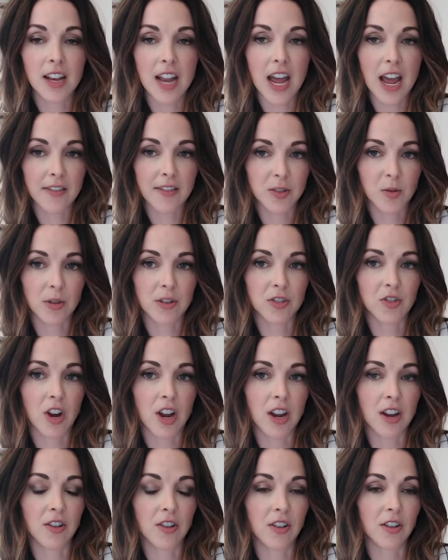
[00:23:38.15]
half-square
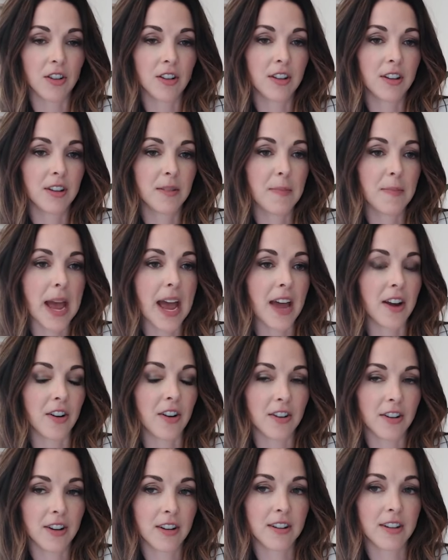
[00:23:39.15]
triangle
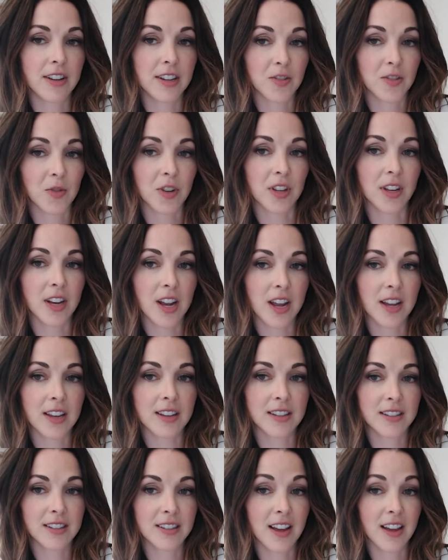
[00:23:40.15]
pattern is really nice.